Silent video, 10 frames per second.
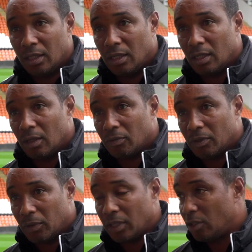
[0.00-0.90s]
You know, if,
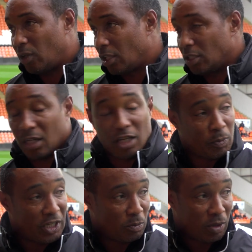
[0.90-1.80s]
if we're going to do that, because you can't
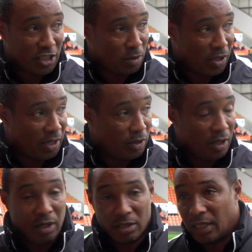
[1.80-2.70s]
expect these players to play
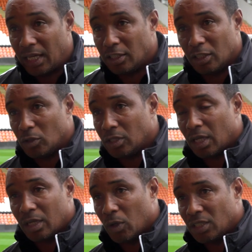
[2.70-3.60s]
Saturday, Tuesday,
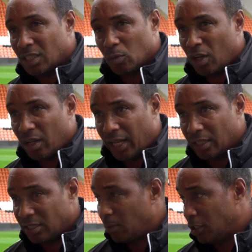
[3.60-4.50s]
Saturday, Wednesday. It doesn't work like that.
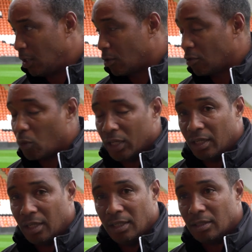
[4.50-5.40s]
The championship's grueling,
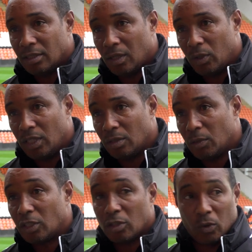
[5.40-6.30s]
so we need to
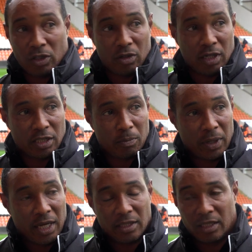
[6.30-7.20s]
make sure we try and get some
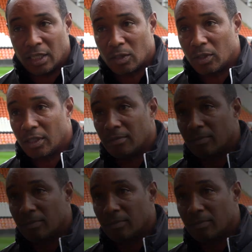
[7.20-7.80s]
players in next week.